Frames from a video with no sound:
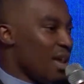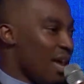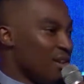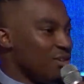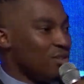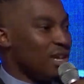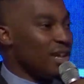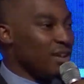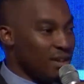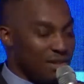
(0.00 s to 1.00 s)
and
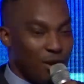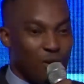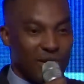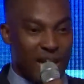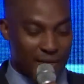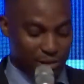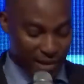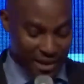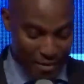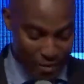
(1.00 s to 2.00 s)
today, their own Camps Bay.